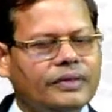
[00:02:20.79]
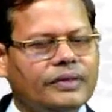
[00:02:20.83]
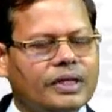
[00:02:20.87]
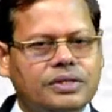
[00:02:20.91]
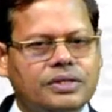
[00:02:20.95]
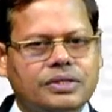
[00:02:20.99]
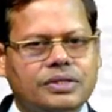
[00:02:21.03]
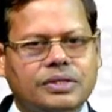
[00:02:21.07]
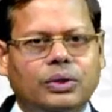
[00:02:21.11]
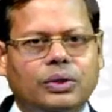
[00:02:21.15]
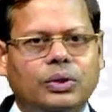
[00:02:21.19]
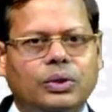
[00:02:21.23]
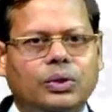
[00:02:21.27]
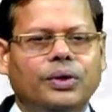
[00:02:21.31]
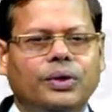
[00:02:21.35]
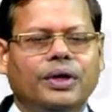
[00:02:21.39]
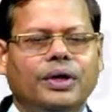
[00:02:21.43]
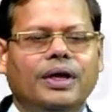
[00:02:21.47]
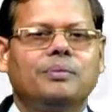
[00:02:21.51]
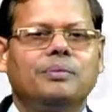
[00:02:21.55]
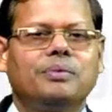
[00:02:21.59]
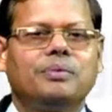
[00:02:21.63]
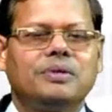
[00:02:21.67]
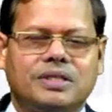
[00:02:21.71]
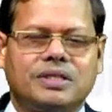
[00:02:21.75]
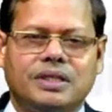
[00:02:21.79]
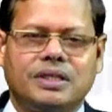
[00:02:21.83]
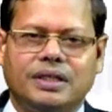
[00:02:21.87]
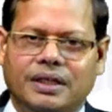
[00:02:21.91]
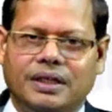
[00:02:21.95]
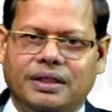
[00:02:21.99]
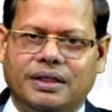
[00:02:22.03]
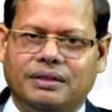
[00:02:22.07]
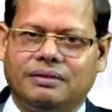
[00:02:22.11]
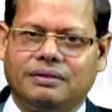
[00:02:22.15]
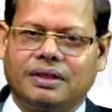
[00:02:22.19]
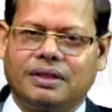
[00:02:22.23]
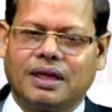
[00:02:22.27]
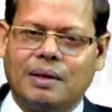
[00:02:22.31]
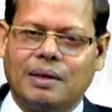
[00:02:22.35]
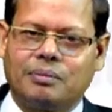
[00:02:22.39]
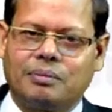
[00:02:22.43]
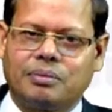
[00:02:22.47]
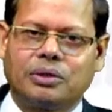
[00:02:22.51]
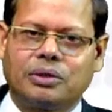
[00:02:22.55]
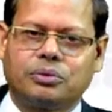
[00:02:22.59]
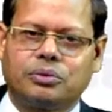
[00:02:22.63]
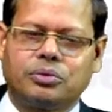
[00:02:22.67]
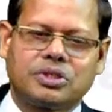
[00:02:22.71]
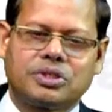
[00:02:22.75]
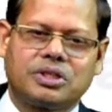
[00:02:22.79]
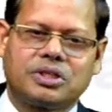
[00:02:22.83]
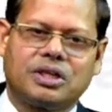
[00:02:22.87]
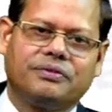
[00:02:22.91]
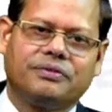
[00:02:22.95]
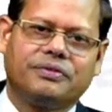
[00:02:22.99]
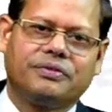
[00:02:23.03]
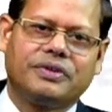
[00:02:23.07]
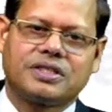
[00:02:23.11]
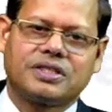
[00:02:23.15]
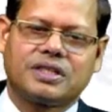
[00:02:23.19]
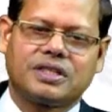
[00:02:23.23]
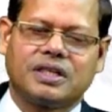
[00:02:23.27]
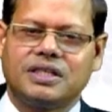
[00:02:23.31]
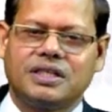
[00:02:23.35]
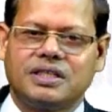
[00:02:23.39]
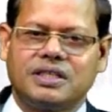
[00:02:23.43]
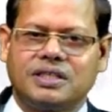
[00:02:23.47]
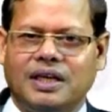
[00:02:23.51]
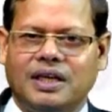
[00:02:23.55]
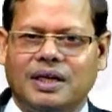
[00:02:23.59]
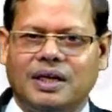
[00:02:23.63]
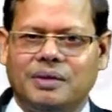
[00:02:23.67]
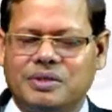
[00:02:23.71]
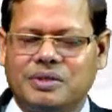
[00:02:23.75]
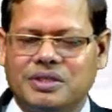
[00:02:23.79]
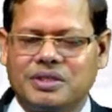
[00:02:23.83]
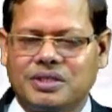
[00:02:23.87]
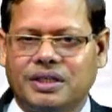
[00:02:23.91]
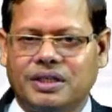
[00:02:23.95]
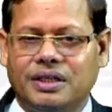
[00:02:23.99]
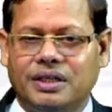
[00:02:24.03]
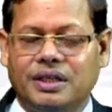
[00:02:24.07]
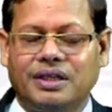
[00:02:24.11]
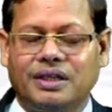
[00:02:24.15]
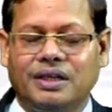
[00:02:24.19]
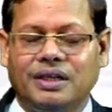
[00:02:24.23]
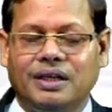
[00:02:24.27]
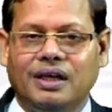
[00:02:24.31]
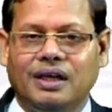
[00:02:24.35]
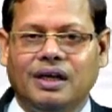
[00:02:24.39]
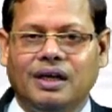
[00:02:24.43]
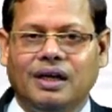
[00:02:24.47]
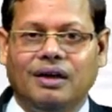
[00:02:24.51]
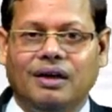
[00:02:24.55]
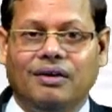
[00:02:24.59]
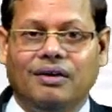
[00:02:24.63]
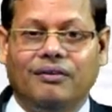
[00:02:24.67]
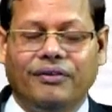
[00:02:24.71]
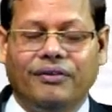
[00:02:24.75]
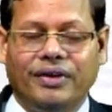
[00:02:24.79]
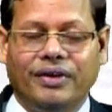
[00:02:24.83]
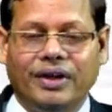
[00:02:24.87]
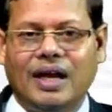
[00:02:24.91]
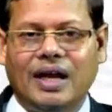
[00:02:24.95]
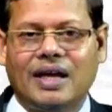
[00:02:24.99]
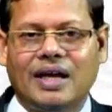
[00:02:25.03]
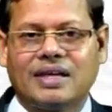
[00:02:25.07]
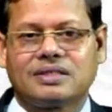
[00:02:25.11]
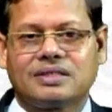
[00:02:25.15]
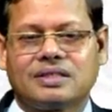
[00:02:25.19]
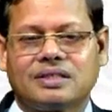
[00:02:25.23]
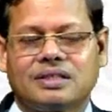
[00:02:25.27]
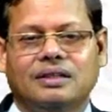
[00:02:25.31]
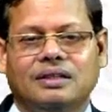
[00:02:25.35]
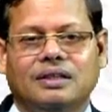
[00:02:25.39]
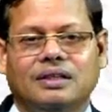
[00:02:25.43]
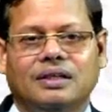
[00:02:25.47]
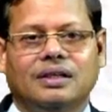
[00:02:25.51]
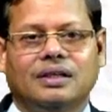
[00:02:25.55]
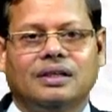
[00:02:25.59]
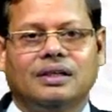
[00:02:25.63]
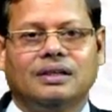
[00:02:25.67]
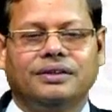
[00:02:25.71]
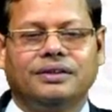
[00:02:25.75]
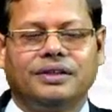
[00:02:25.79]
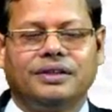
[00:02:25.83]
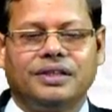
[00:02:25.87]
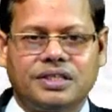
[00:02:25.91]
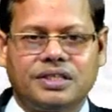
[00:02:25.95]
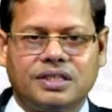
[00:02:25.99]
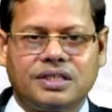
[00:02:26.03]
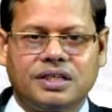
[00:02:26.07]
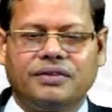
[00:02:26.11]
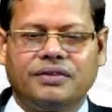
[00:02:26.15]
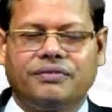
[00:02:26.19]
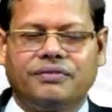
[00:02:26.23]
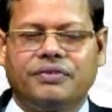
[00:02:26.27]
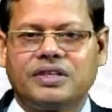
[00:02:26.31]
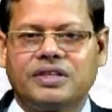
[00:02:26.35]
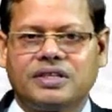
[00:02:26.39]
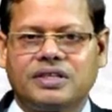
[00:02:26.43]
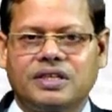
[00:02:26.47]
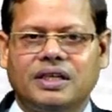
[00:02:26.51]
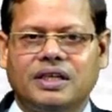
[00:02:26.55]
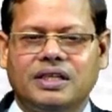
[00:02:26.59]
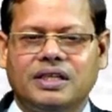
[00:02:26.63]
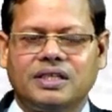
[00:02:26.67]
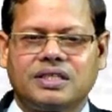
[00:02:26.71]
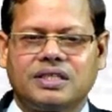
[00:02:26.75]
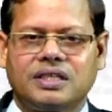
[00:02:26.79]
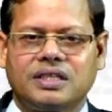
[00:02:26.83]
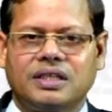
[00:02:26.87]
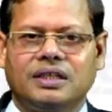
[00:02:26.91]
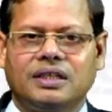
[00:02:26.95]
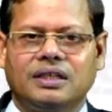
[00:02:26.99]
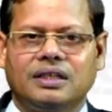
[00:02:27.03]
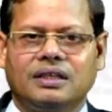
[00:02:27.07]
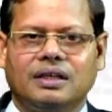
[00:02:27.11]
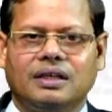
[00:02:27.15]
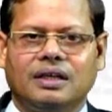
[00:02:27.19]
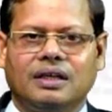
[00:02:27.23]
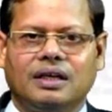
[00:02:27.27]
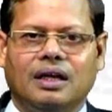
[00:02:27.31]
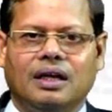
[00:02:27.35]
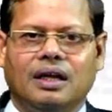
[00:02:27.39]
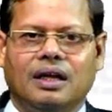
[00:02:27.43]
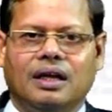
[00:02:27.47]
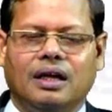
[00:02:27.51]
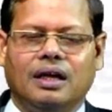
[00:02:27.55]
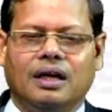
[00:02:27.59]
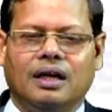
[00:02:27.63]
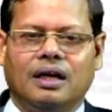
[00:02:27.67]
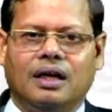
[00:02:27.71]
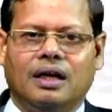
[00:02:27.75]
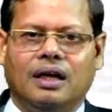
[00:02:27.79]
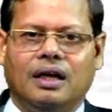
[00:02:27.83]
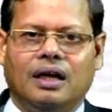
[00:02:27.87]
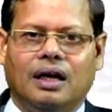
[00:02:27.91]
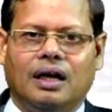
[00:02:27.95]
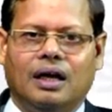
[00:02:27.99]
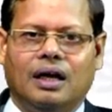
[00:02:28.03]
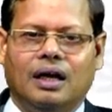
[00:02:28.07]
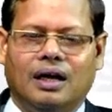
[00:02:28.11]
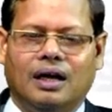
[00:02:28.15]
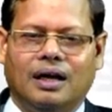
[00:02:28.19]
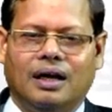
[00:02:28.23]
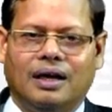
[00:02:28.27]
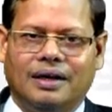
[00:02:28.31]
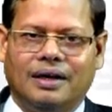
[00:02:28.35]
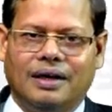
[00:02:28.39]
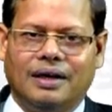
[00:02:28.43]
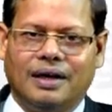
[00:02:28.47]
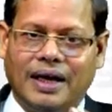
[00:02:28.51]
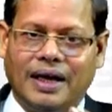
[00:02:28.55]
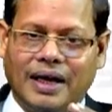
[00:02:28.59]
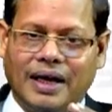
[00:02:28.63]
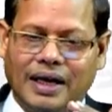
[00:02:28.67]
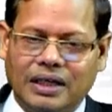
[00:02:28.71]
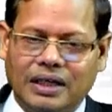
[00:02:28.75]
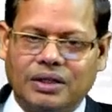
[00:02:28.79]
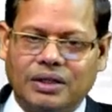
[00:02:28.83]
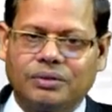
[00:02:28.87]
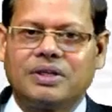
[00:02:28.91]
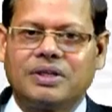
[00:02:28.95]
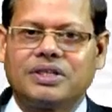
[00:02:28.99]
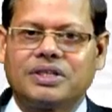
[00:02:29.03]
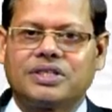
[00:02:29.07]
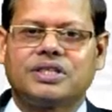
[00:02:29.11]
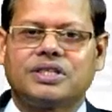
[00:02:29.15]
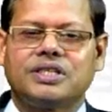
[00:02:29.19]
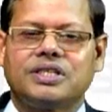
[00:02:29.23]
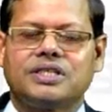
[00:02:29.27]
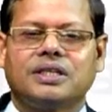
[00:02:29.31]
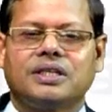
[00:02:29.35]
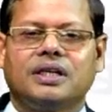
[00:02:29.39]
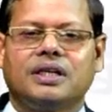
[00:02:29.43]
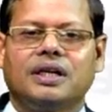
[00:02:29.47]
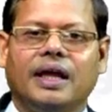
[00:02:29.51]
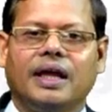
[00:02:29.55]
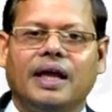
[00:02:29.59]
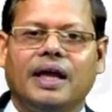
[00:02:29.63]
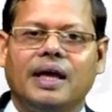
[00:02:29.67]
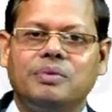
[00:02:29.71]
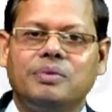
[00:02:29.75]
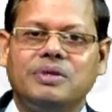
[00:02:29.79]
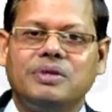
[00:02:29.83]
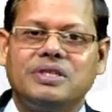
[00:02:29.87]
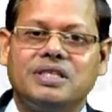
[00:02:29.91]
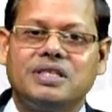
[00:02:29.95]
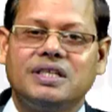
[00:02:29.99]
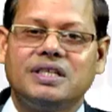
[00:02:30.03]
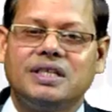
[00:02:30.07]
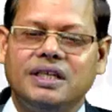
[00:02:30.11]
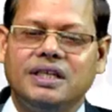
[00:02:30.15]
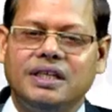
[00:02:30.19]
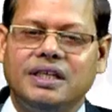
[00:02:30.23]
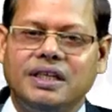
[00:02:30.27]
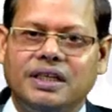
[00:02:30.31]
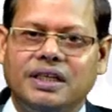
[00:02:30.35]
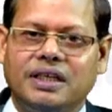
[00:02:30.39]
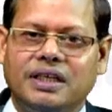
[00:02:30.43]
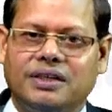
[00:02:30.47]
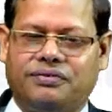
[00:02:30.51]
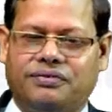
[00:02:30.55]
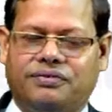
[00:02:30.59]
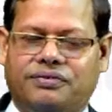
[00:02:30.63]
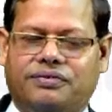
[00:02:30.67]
So, ABCD capital goods definition is in ABCD, whereas this definition is in negative list is in ABCDEF.